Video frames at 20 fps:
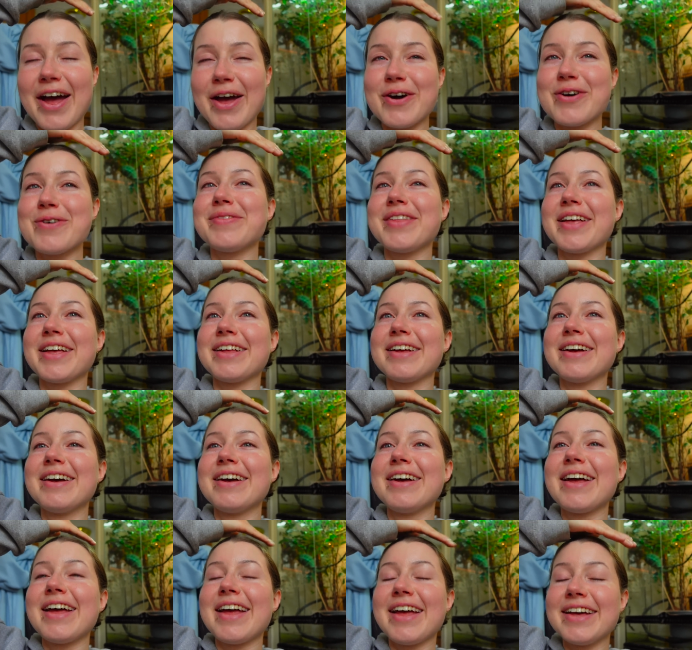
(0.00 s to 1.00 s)
I hope that
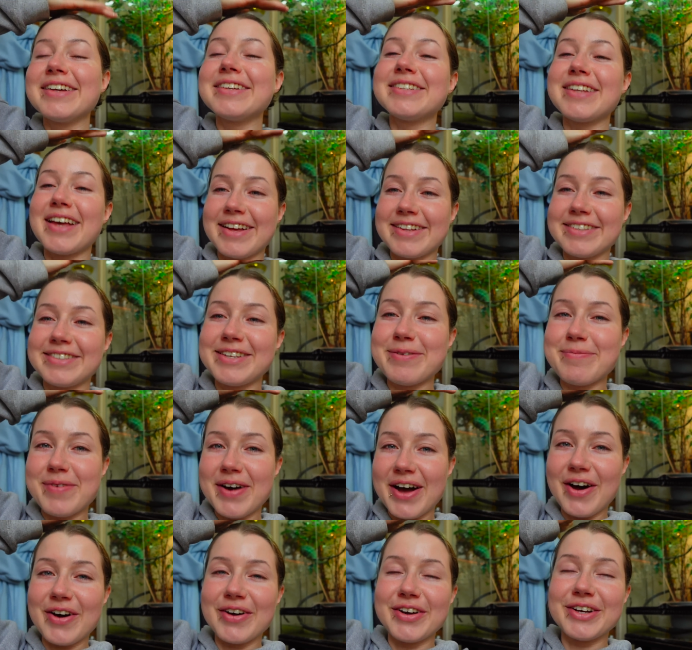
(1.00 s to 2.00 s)
his
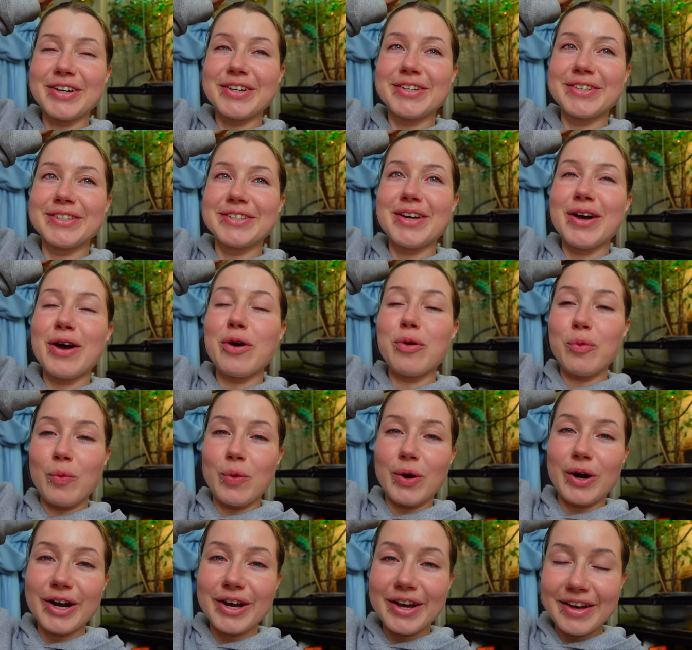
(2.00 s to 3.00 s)
antibiotics
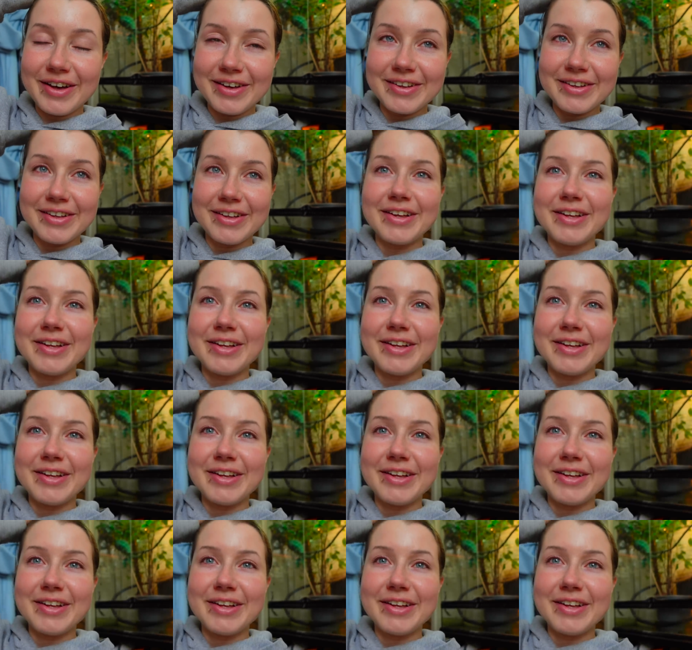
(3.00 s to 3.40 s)
work.